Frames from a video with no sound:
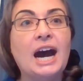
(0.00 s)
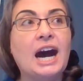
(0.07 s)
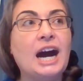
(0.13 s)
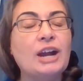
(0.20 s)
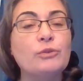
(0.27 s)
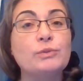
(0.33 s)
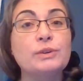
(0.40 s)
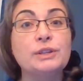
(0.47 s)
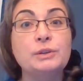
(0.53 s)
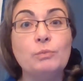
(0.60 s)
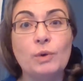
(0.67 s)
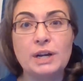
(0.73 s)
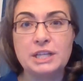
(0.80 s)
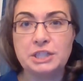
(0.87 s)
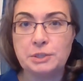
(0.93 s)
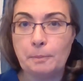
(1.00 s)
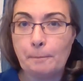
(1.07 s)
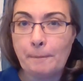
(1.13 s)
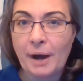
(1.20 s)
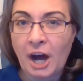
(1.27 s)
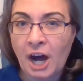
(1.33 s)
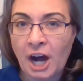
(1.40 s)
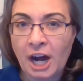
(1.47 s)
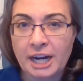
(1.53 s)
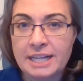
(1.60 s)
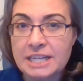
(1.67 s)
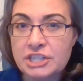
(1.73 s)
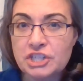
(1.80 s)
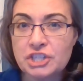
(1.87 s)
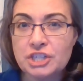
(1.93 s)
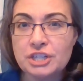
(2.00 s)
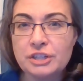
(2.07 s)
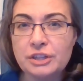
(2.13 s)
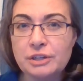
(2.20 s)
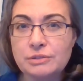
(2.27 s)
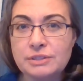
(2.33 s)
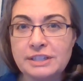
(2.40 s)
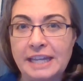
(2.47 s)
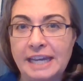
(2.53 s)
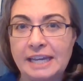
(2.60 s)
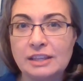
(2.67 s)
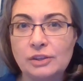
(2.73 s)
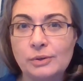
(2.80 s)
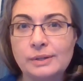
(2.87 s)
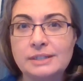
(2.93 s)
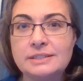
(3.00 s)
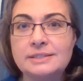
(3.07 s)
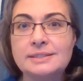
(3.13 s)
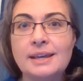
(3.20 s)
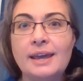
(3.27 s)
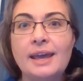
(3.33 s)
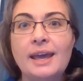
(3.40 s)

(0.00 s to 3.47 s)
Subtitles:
I really wanted to punish those landlords.